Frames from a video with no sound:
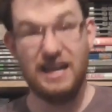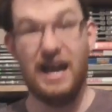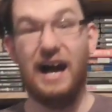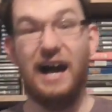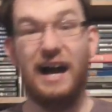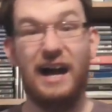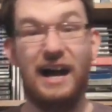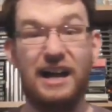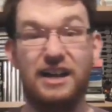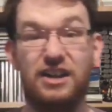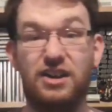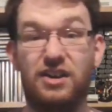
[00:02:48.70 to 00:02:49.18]

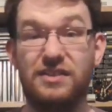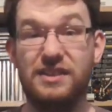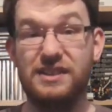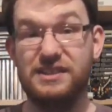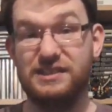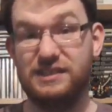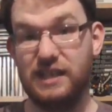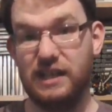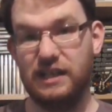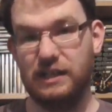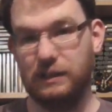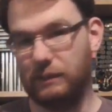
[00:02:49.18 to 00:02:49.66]
yeah, I got
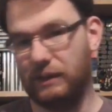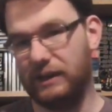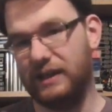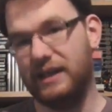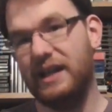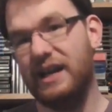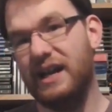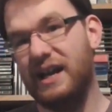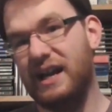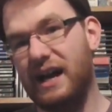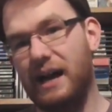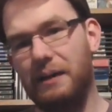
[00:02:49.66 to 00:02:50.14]
this
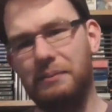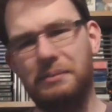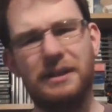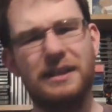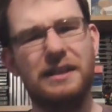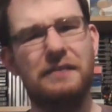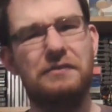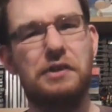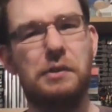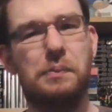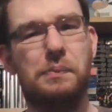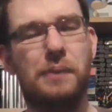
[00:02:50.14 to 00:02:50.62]
anyway. I'm
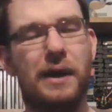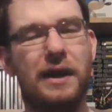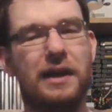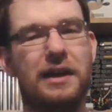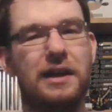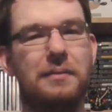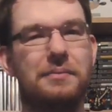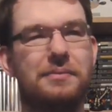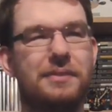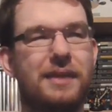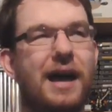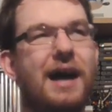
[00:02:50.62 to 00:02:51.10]
going to have to
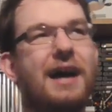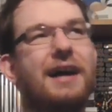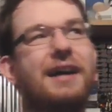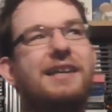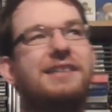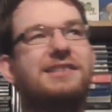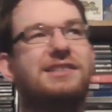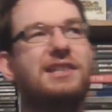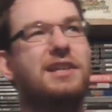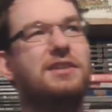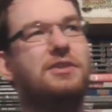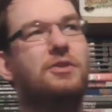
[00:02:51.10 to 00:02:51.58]
pick up that
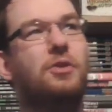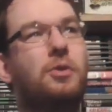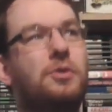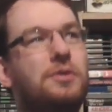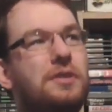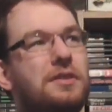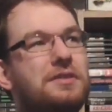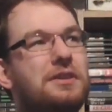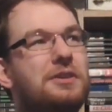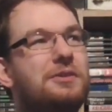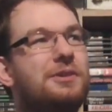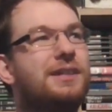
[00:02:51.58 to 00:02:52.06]
because I
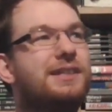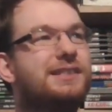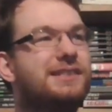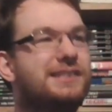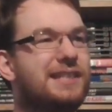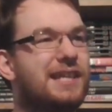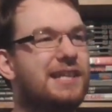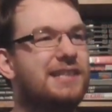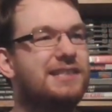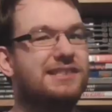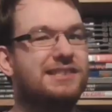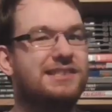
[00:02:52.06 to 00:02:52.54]
know that there
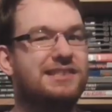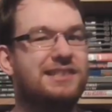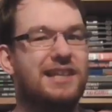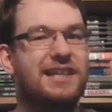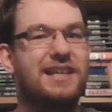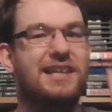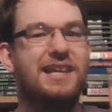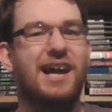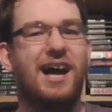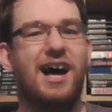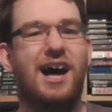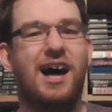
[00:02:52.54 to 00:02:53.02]
exists
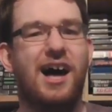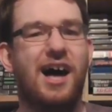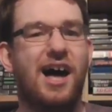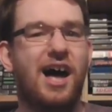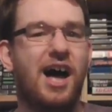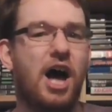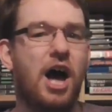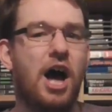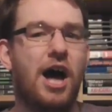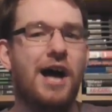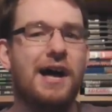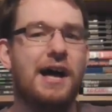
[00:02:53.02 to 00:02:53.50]
like a
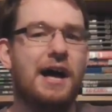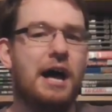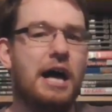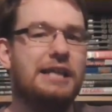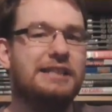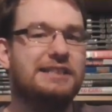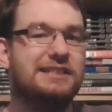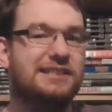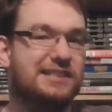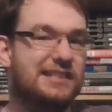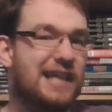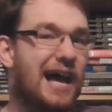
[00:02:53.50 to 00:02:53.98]

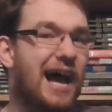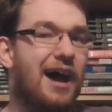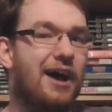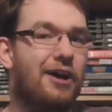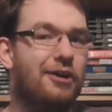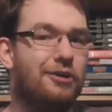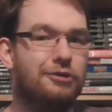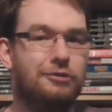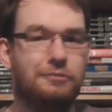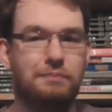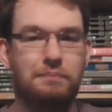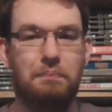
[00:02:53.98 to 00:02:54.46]

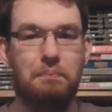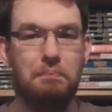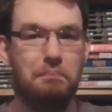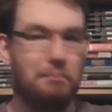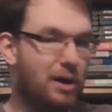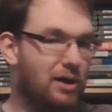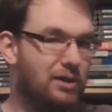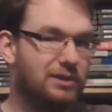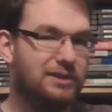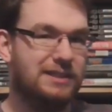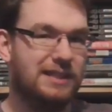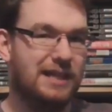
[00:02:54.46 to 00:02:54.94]
Saturn
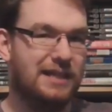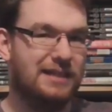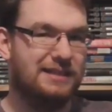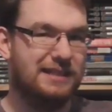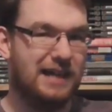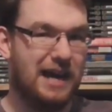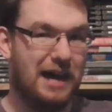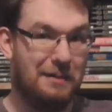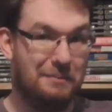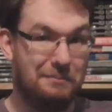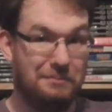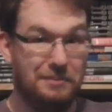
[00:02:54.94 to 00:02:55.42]

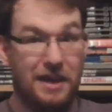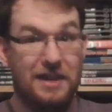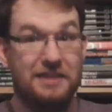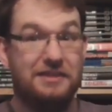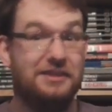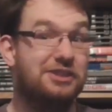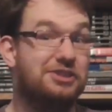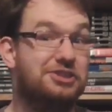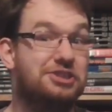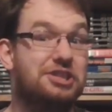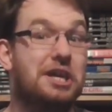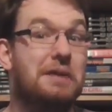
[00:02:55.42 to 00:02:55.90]
multi-tap
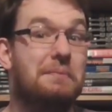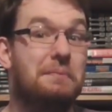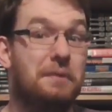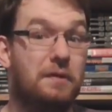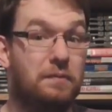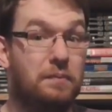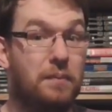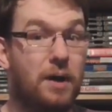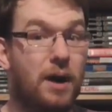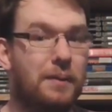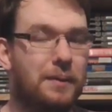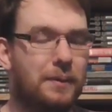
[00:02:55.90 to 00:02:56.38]
in the shape
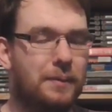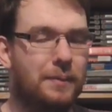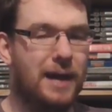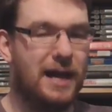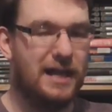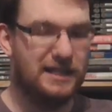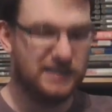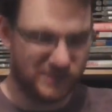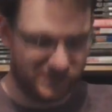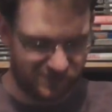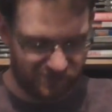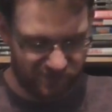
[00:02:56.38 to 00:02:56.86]
of
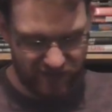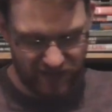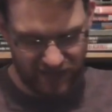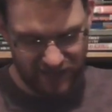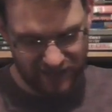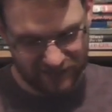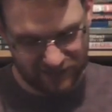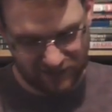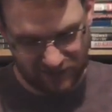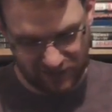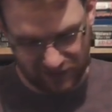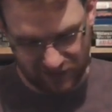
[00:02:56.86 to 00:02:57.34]
Bomberman's
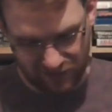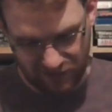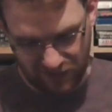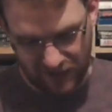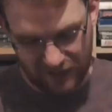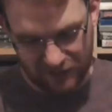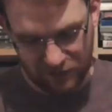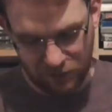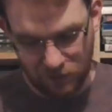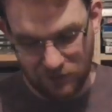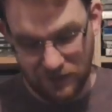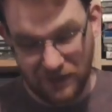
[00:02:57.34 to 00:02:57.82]
face, you know.
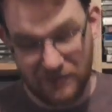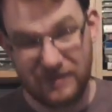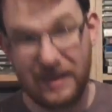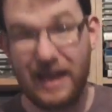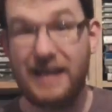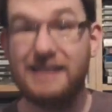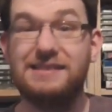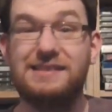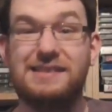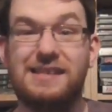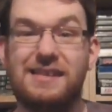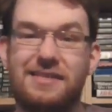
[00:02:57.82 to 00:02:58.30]
I know that
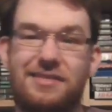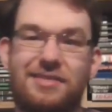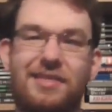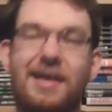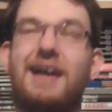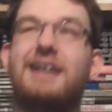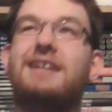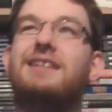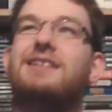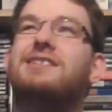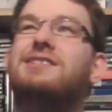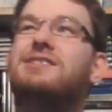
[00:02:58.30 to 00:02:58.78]
that's a
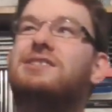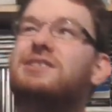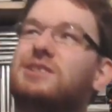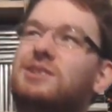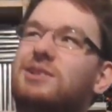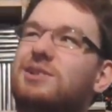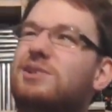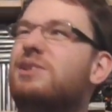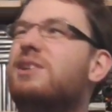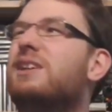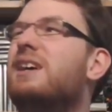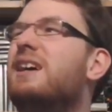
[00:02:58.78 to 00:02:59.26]
thing,
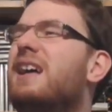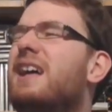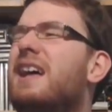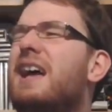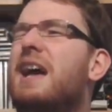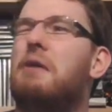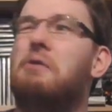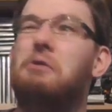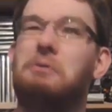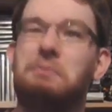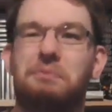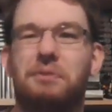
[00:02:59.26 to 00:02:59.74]
so
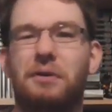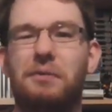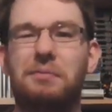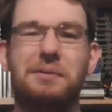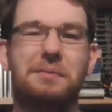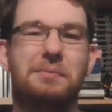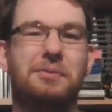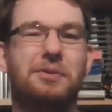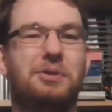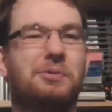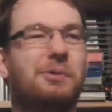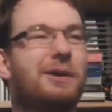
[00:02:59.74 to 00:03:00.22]
it would
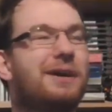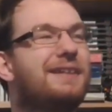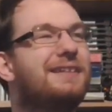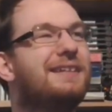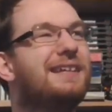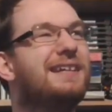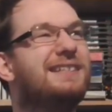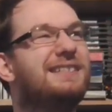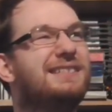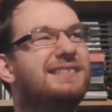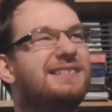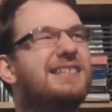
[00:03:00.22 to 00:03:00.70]
probably be
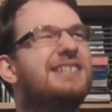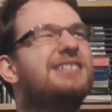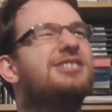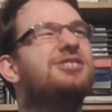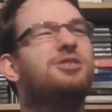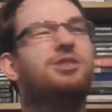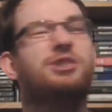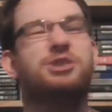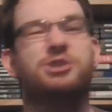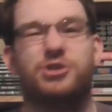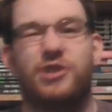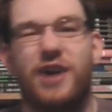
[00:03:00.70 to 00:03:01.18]
quite nice to
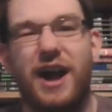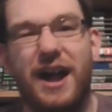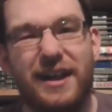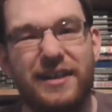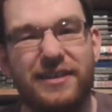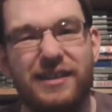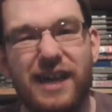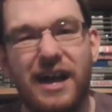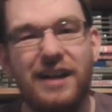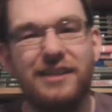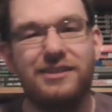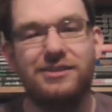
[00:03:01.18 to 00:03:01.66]
sort of
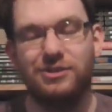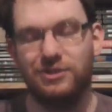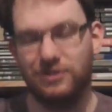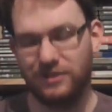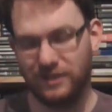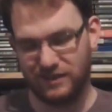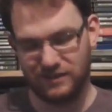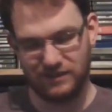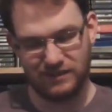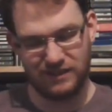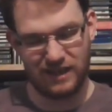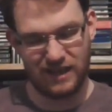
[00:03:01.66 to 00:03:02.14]
track that
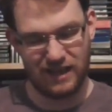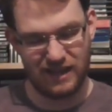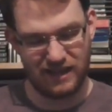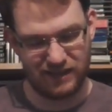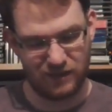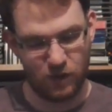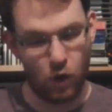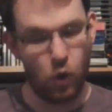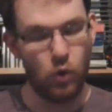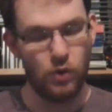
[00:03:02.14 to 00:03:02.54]
down and uh,